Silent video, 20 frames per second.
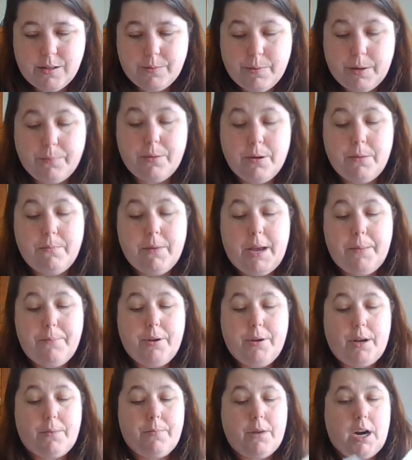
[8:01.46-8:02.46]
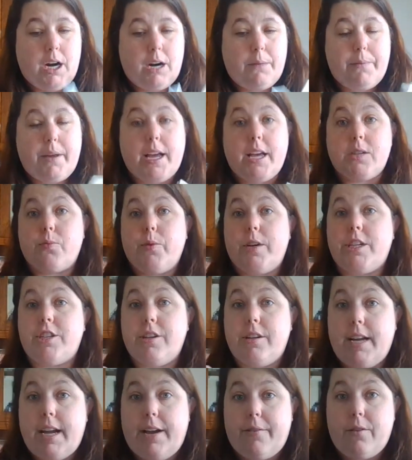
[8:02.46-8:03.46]
I'm going to put my bookmark because we
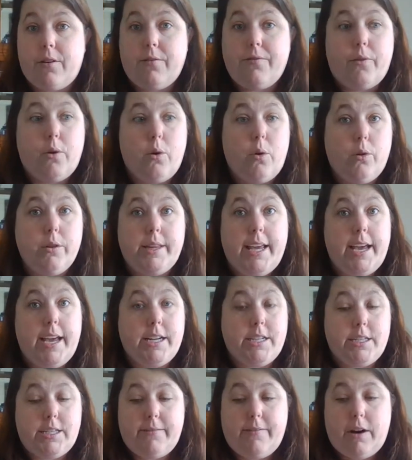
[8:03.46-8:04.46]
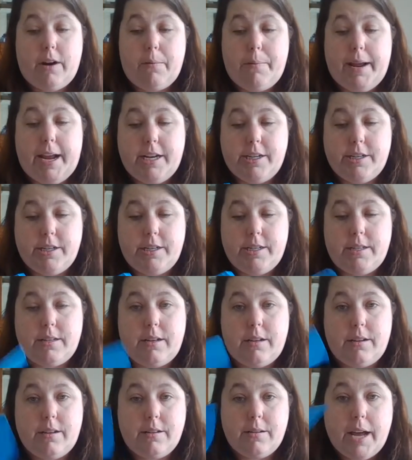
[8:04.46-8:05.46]
should never fold the edges of our pages.
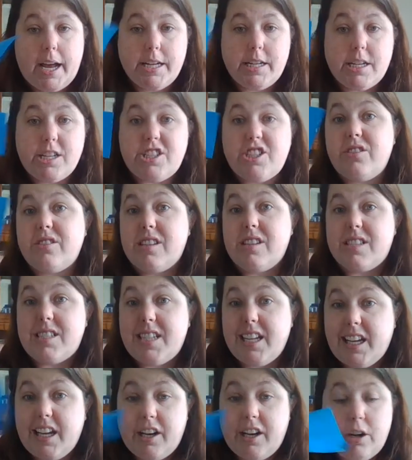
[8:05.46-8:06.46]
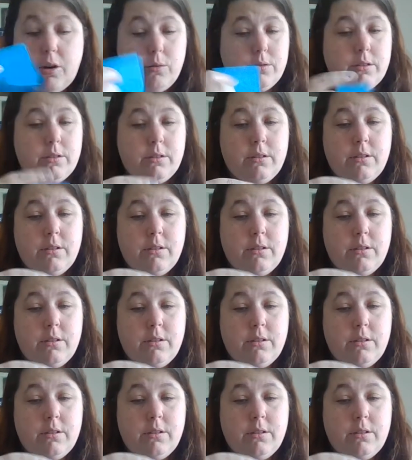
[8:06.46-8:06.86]
I just use a sticky note.